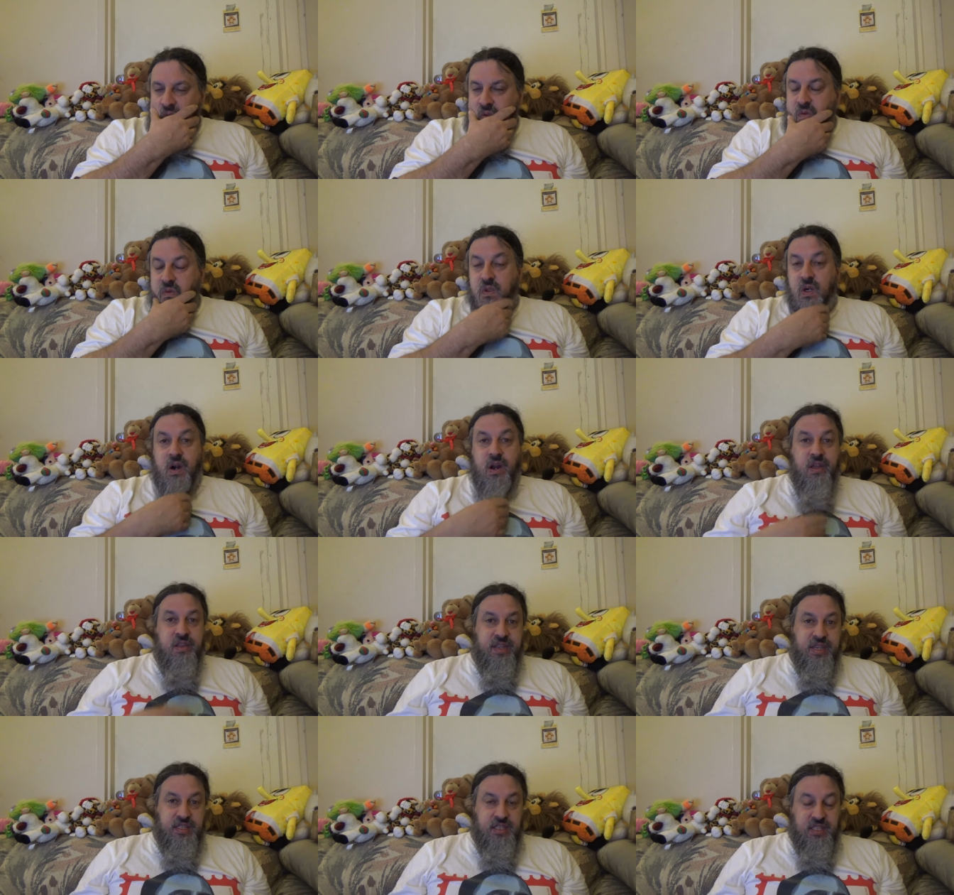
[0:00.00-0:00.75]
where I
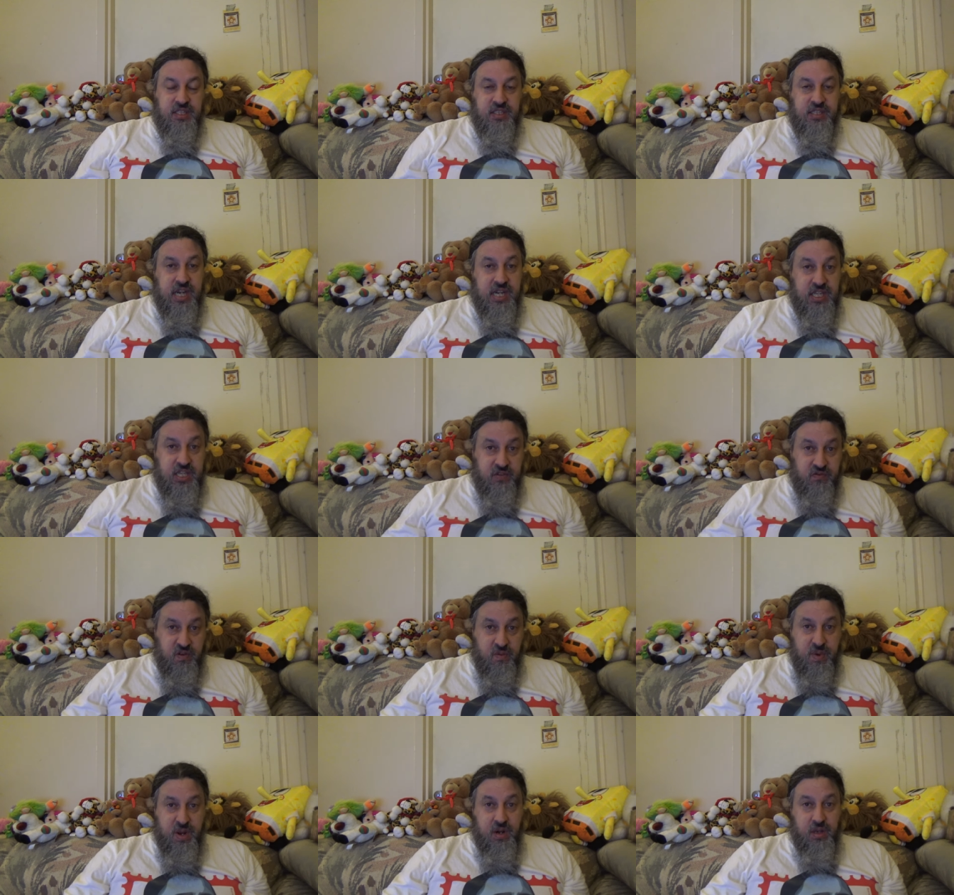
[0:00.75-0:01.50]
was
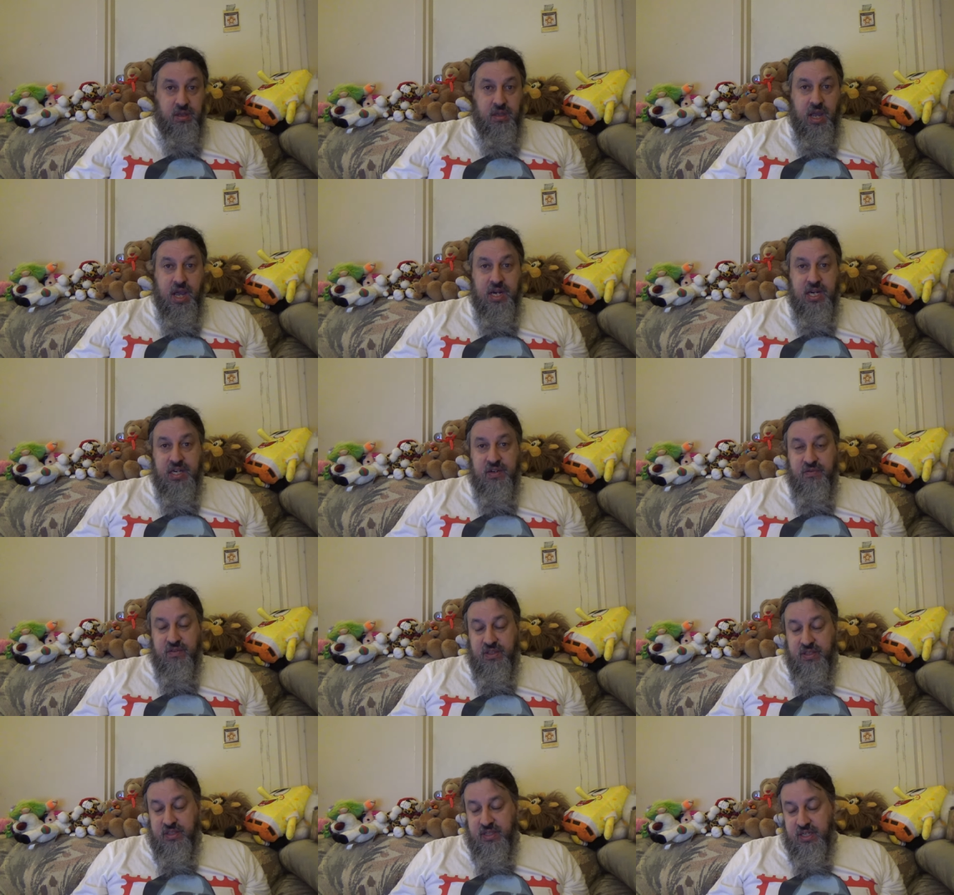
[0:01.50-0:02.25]
indecisive about a lot of
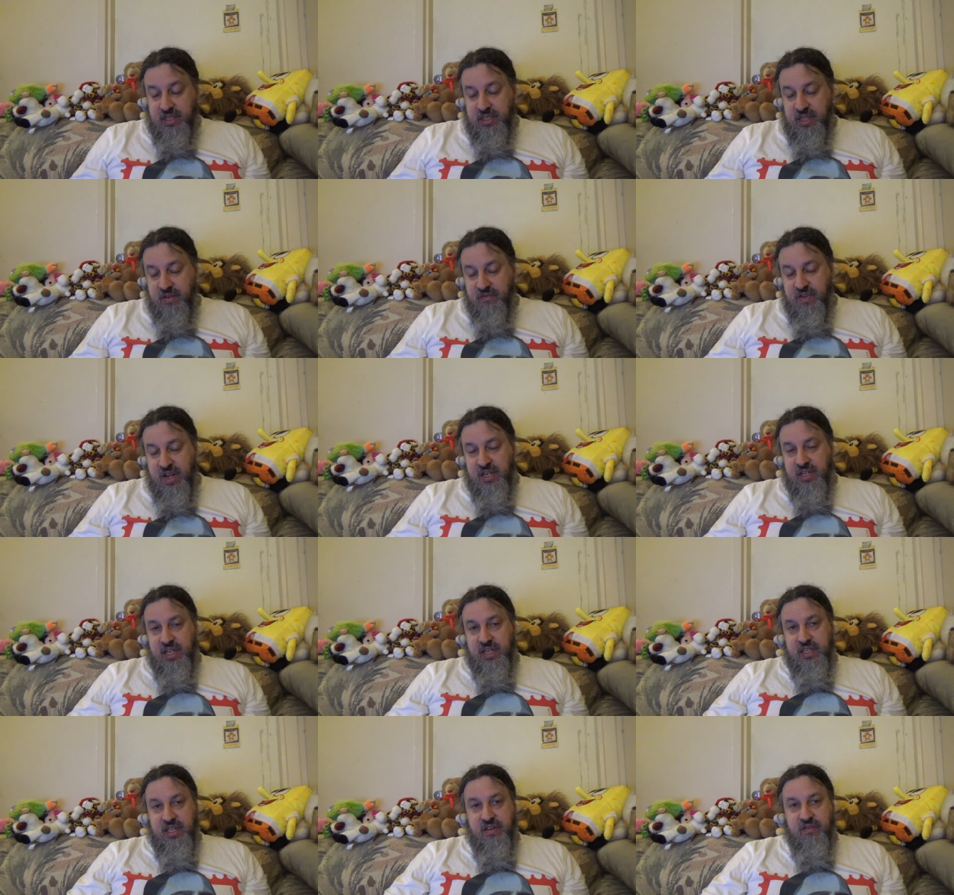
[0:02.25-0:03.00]
different things. I
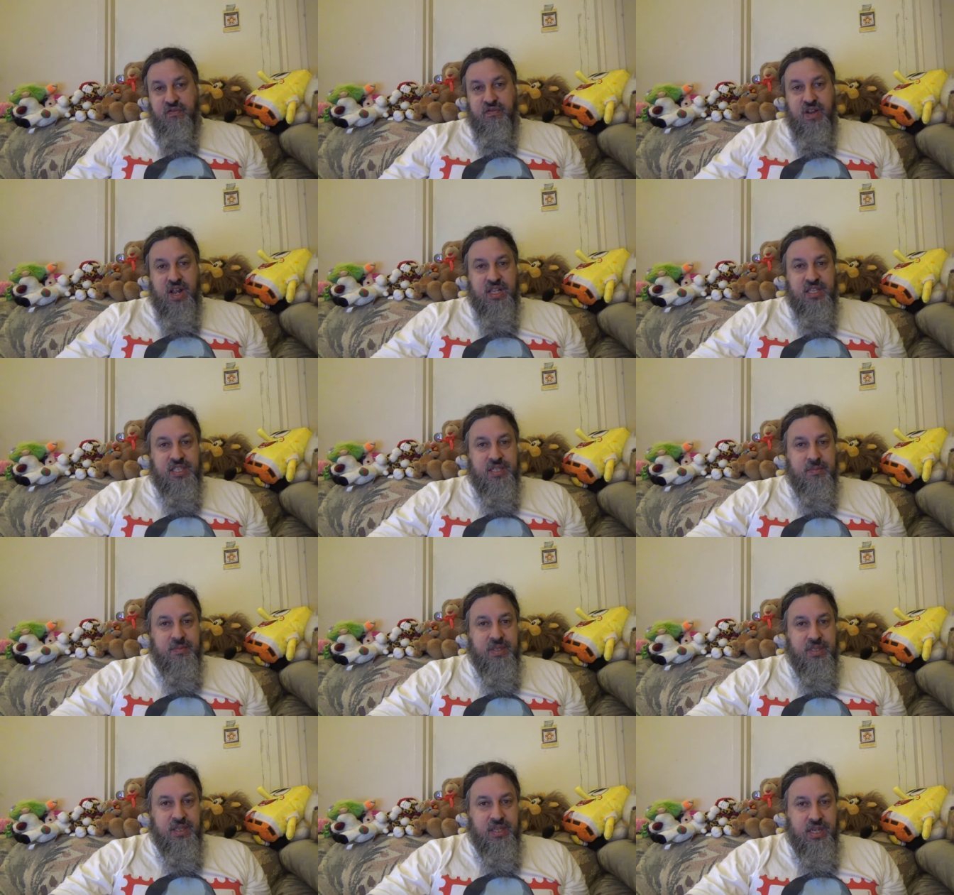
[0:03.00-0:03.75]
eventually did find
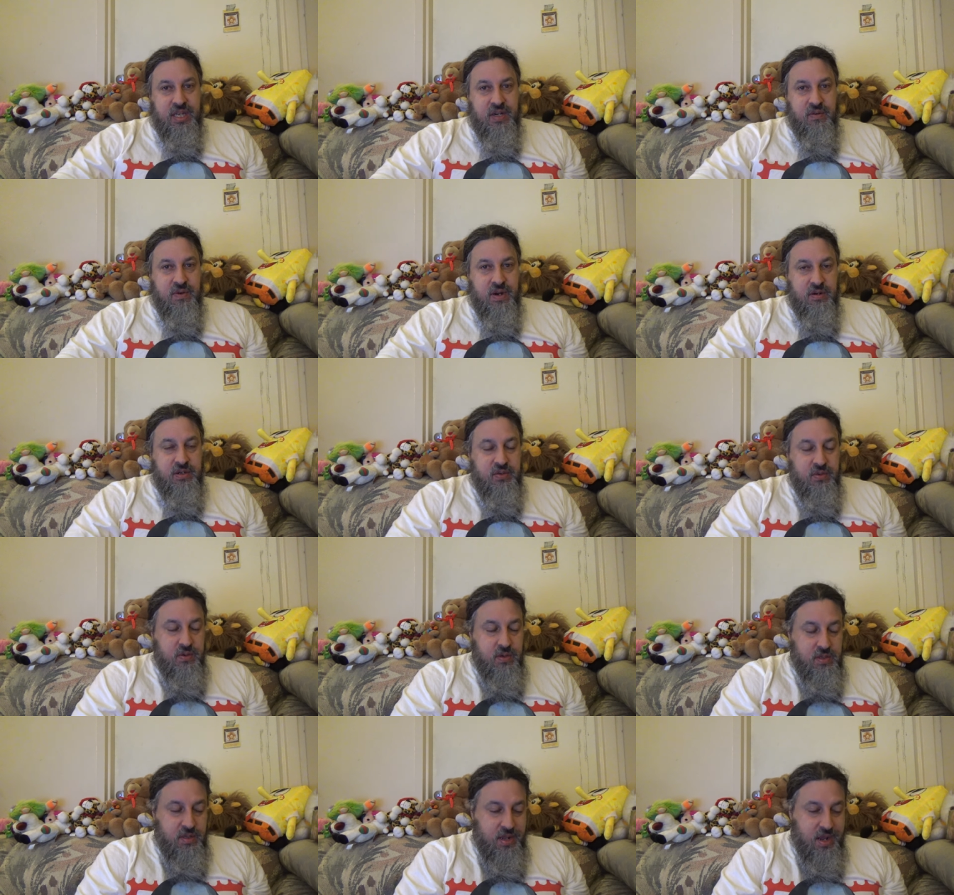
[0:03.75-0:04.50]
something to eat around
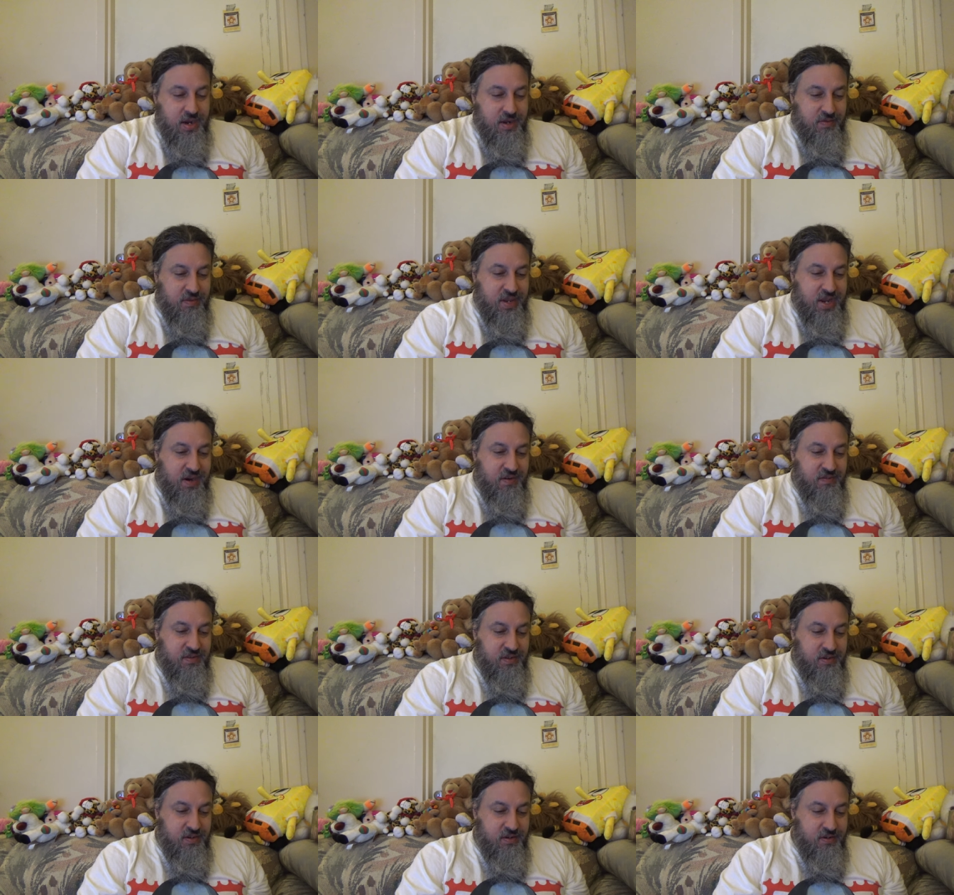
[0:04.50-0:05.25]
2 o'clock in the
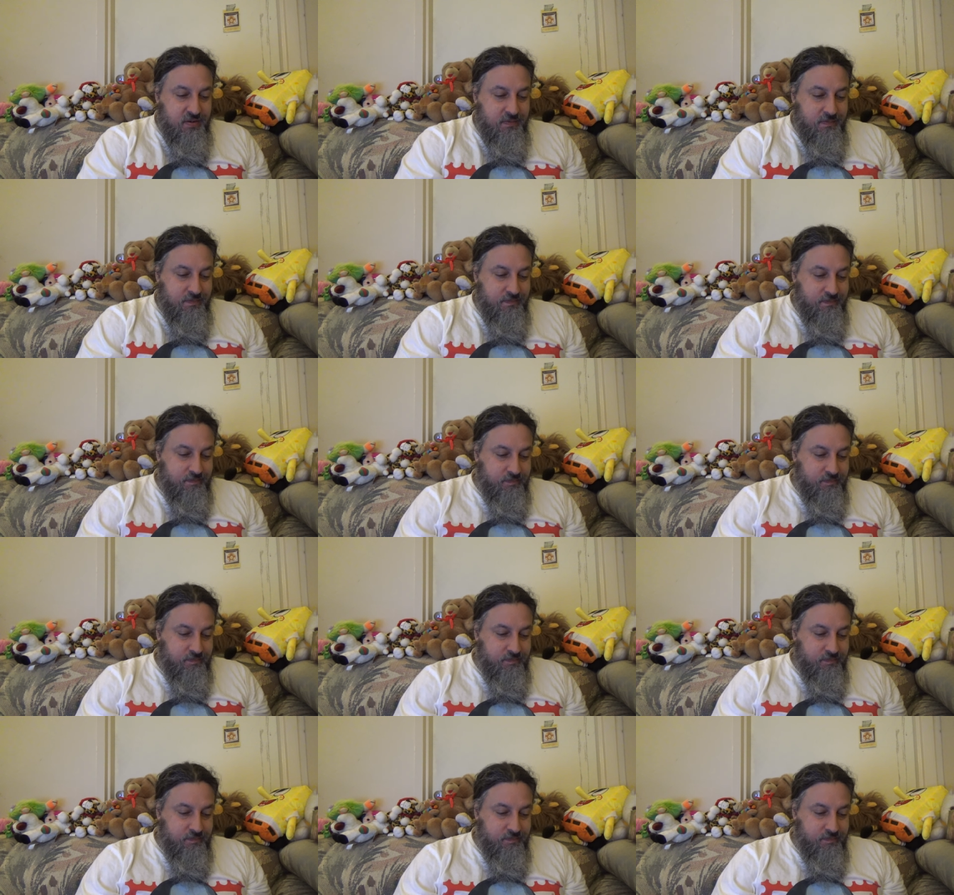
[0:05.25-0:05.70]
afternoon.